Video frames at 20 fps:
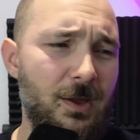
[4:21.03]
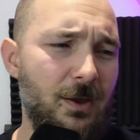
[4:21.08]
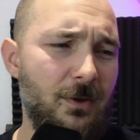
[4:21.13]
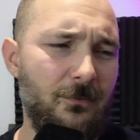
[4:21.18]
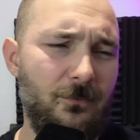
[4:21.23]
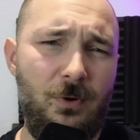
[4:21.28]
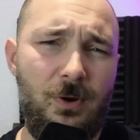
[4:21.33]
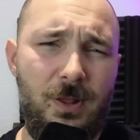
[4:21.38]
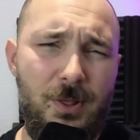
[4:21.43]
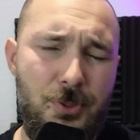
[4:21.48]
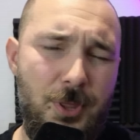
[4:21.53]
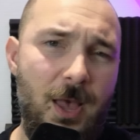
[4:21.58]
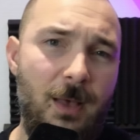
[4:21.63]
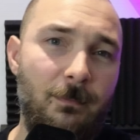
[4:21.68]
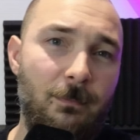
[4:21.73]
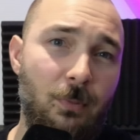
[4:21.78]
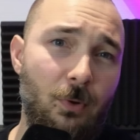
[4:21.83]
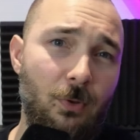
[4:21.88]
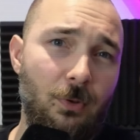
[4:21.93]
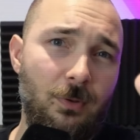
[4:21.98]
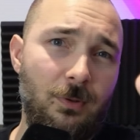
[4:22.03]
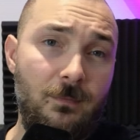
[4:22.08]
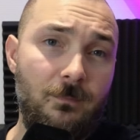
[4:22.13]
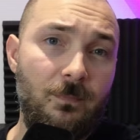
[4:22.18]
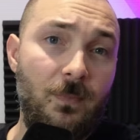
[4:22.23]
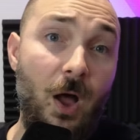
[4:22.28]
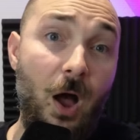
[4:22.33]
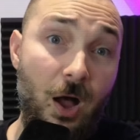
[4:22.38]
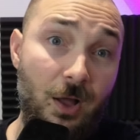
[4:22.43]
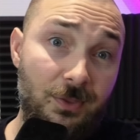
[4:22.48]
For example,
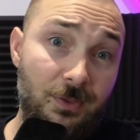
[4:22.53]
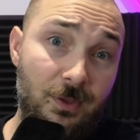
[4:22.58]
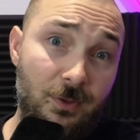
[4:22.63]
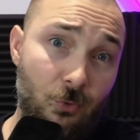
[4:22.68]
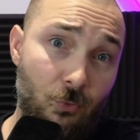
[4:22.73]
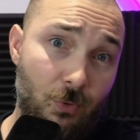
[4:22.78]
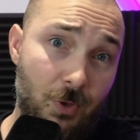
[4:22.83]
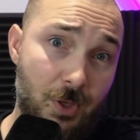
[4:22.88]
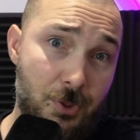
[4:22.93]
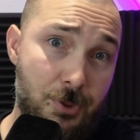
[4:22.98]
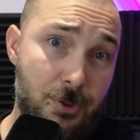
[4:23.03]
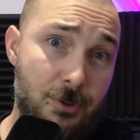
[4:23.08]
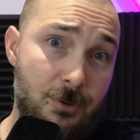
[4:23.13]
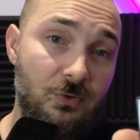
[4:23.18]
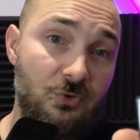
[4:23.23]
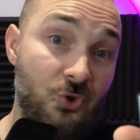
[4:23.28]
Onion OS,